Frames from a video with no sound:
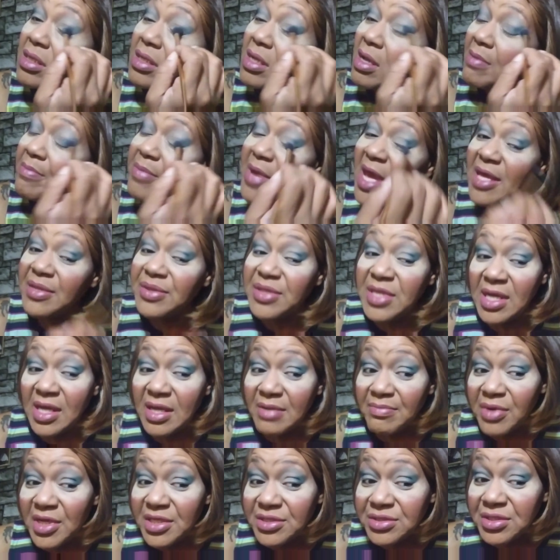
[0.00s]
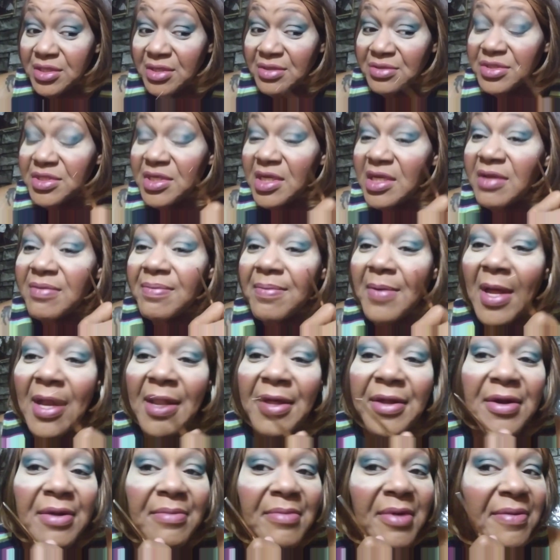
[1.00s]
a bad thing, and plus you don't see any
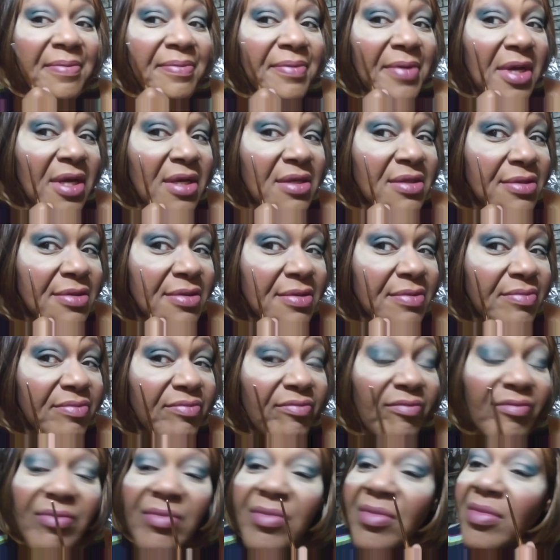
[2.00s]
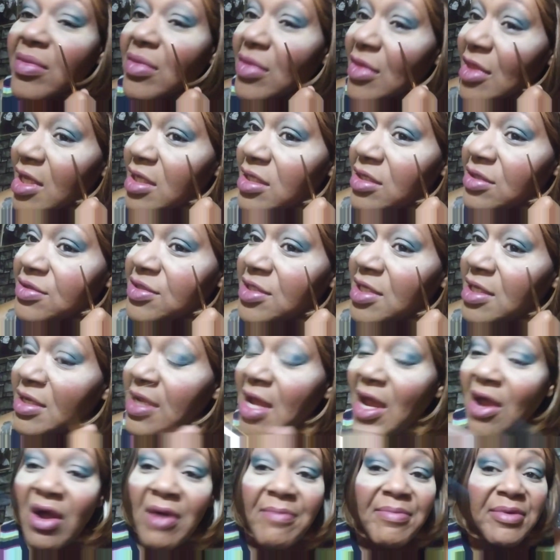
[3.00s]
fallout on my face. And you've seen
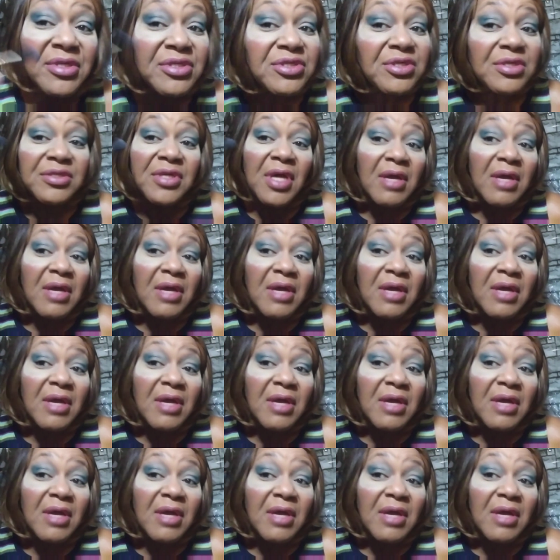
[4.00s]
how I've been just